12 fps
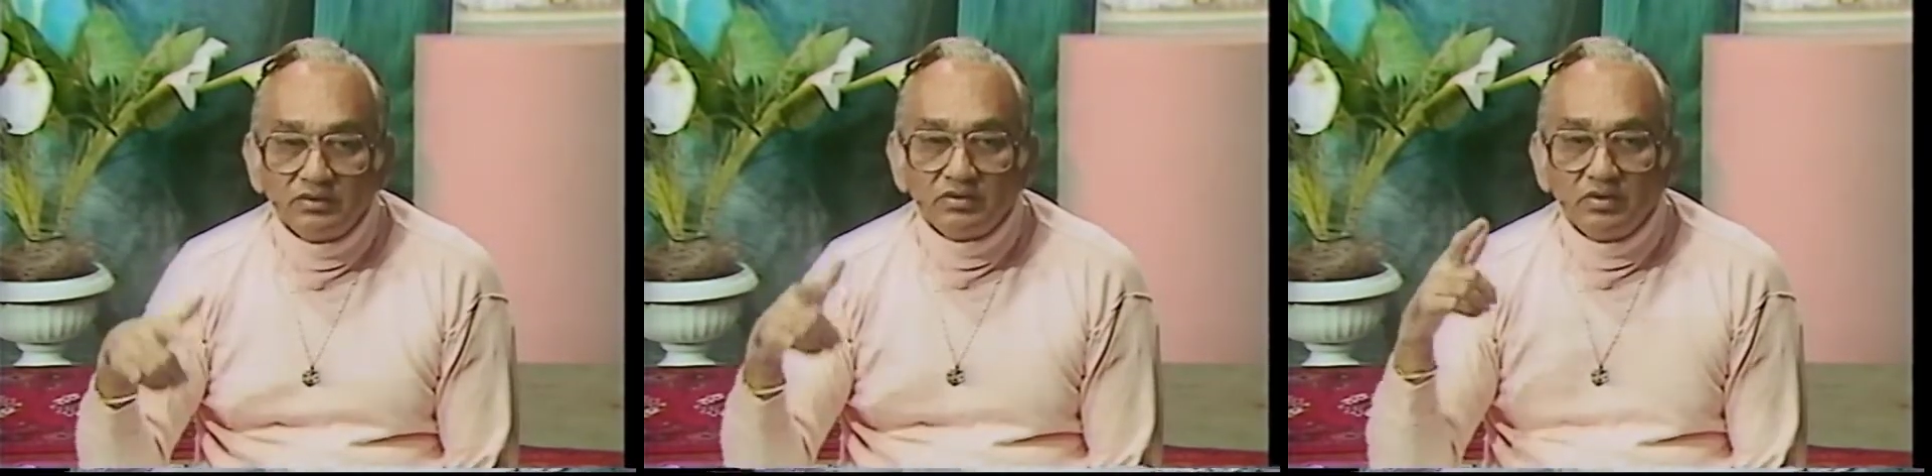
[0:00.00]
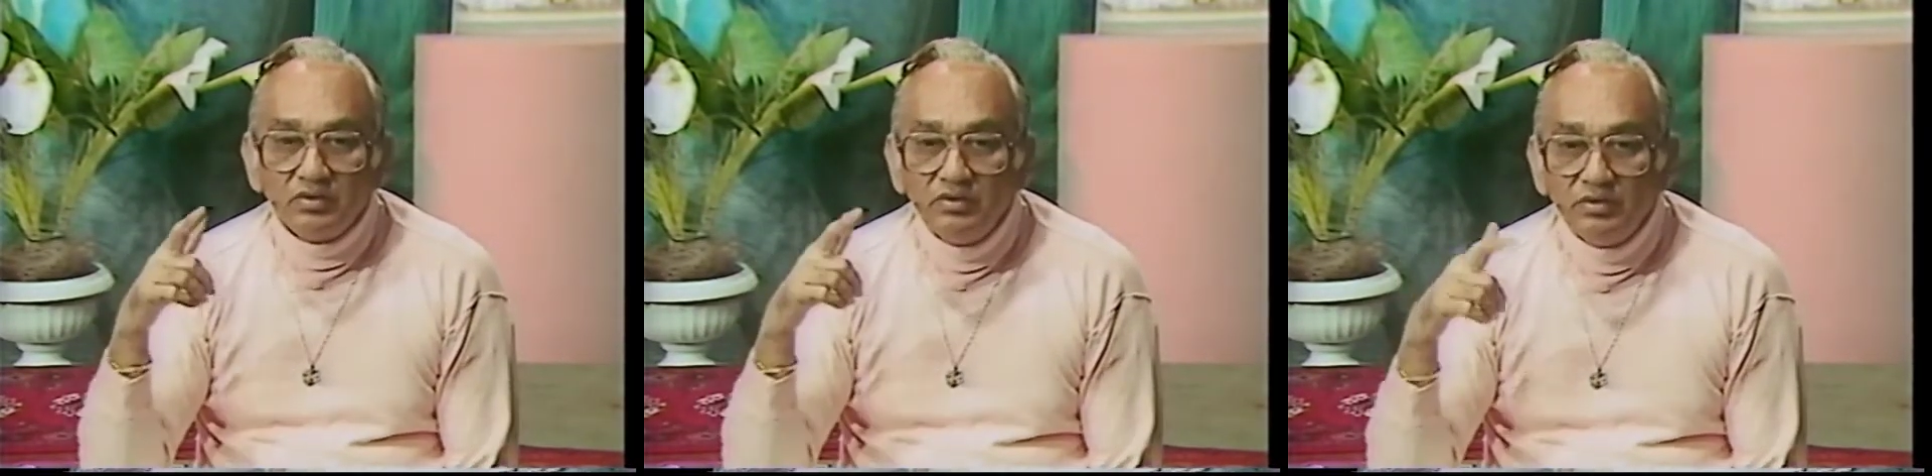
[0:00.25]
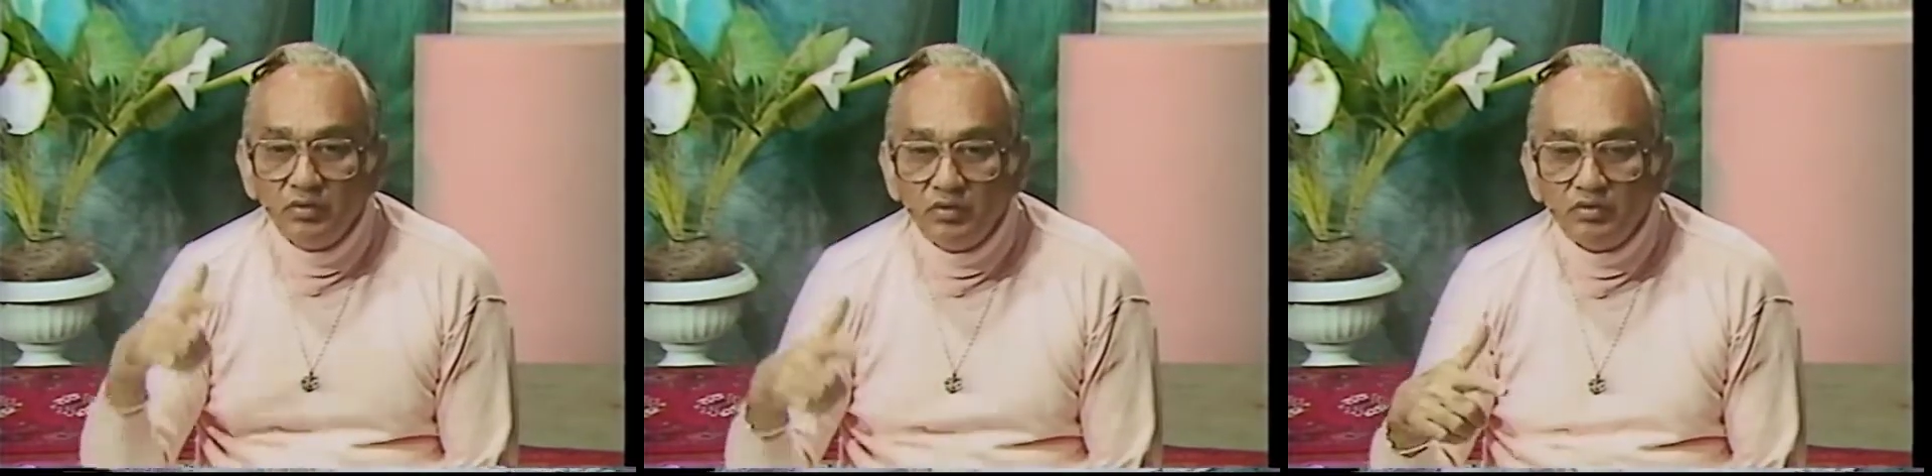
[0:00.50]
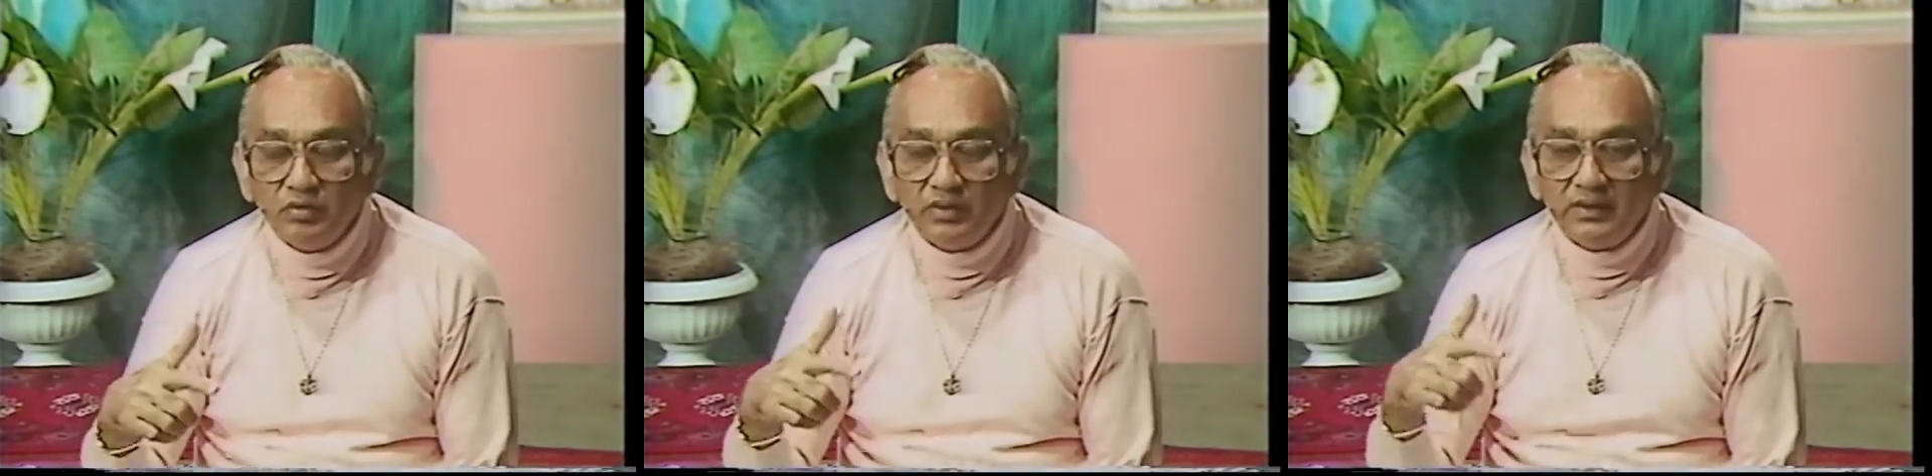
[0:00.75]
So
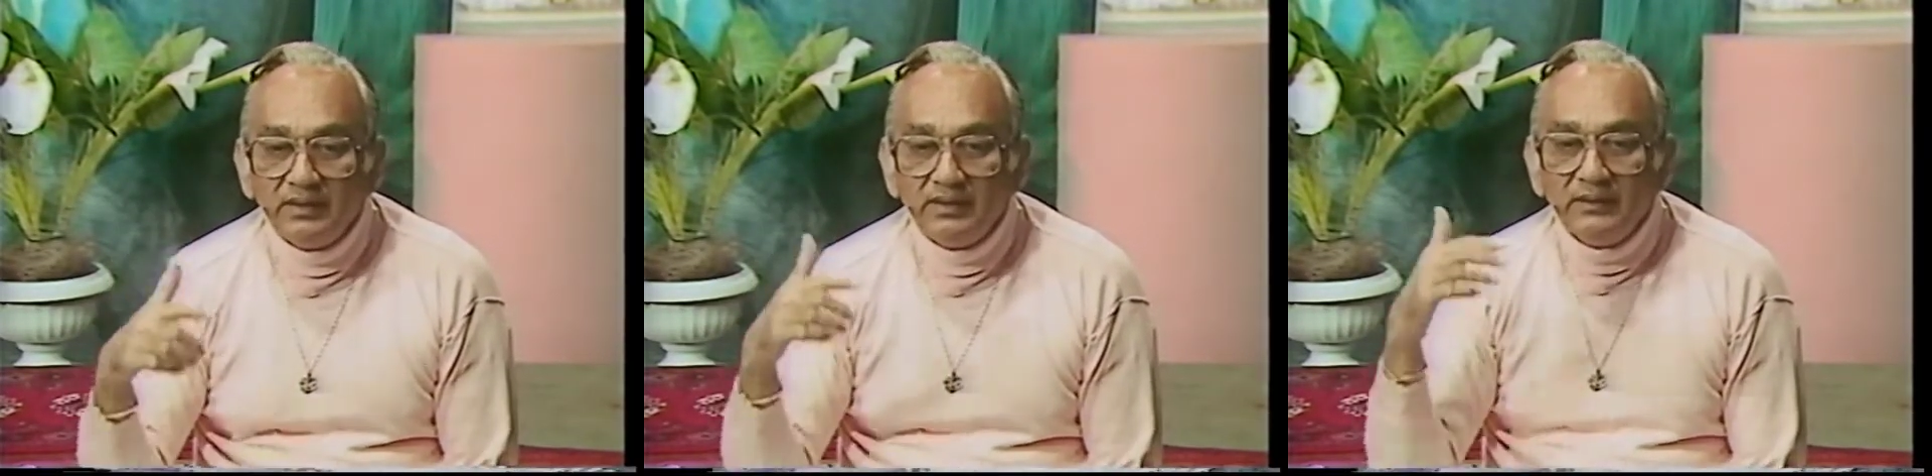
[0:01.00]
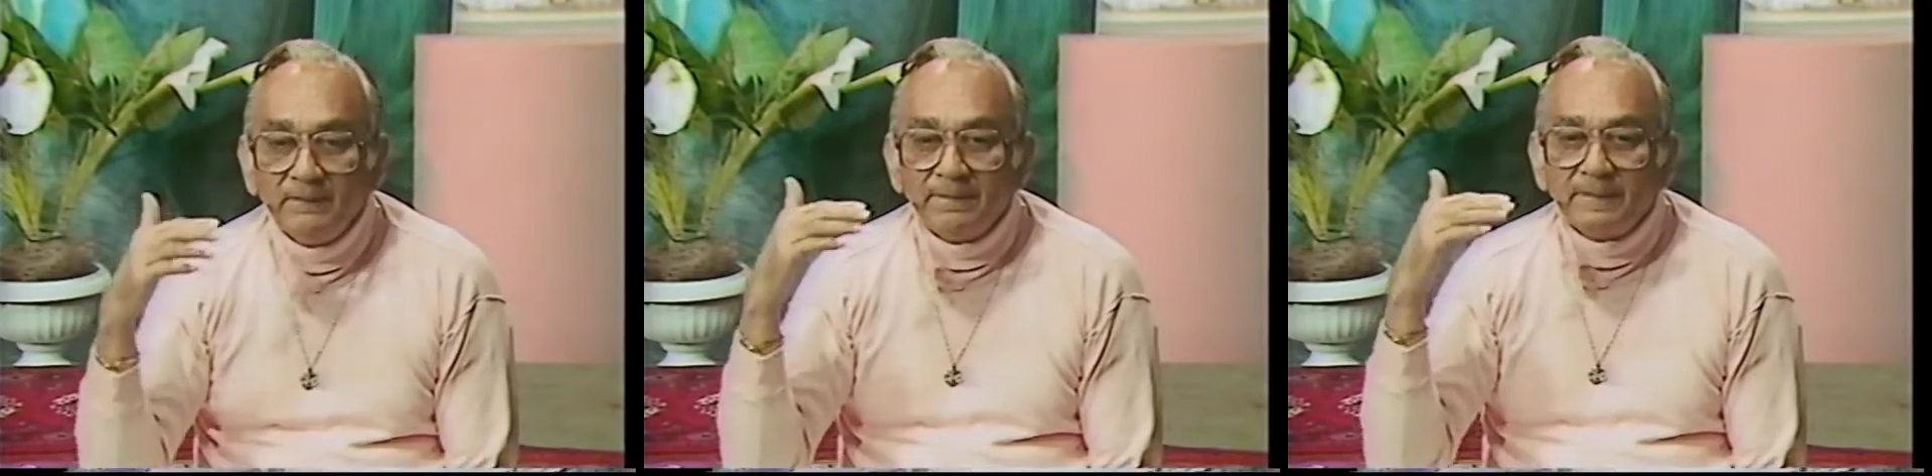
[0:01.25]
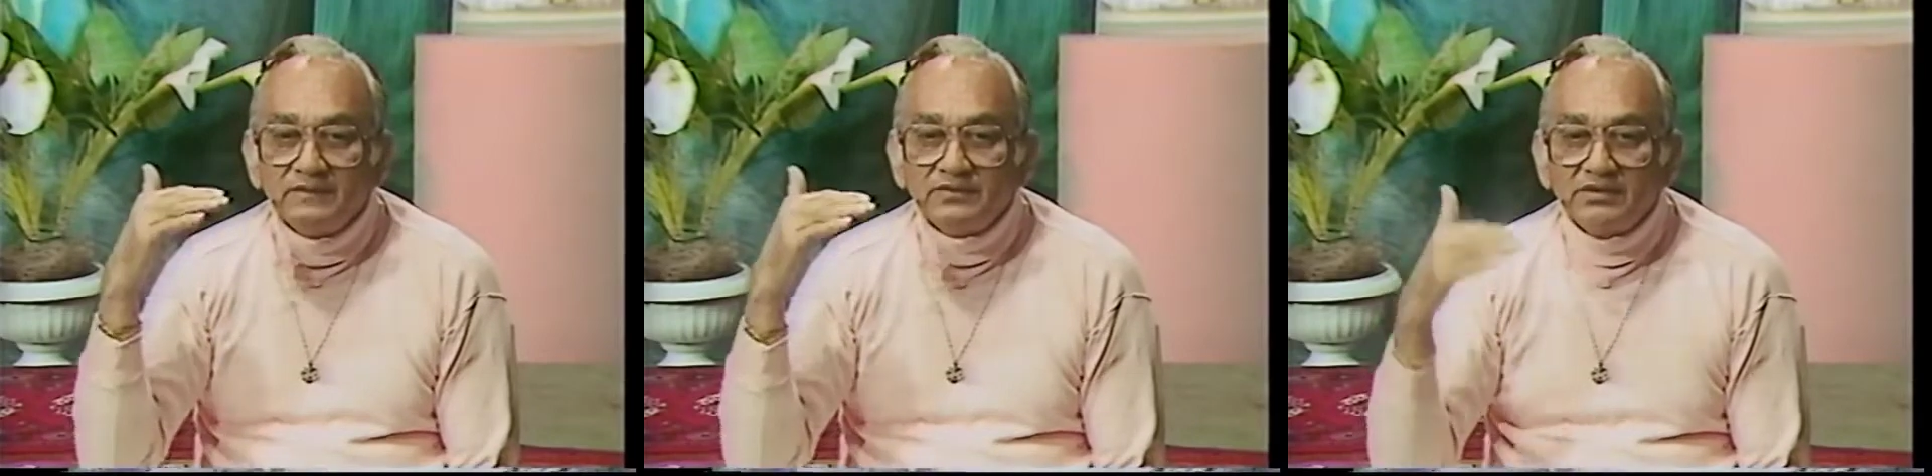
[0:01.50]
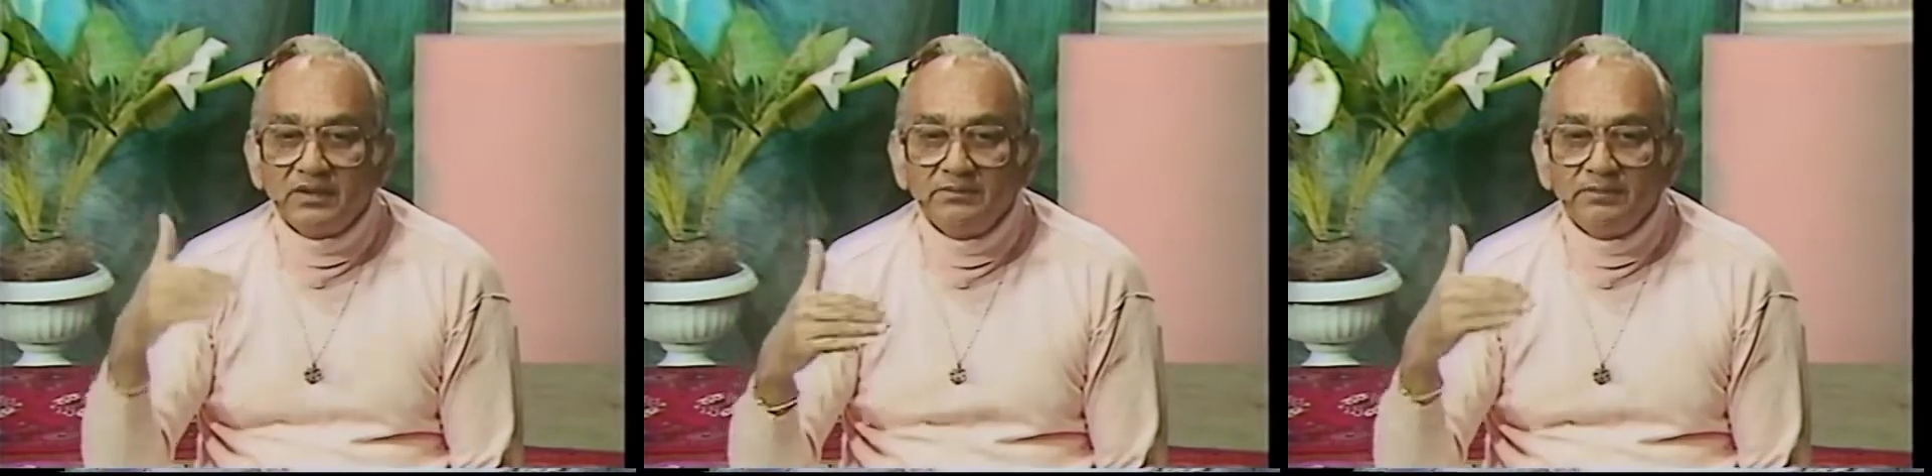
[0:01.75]
usually
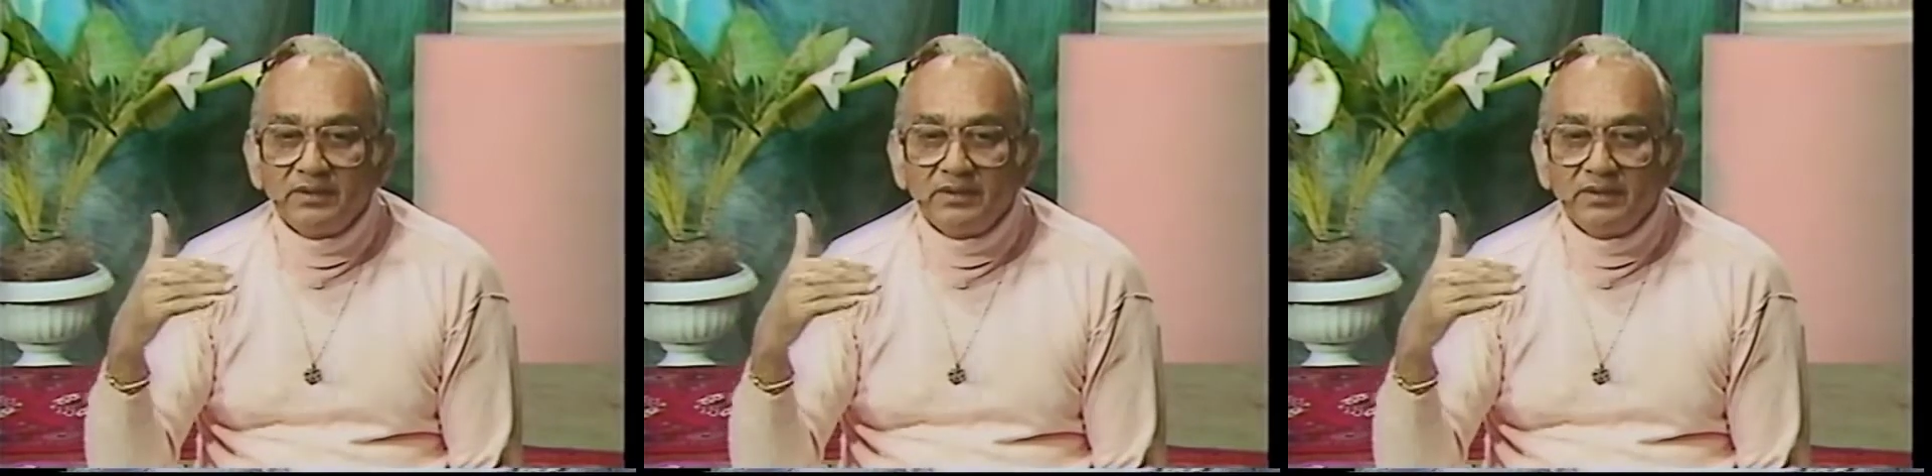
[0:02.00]
sun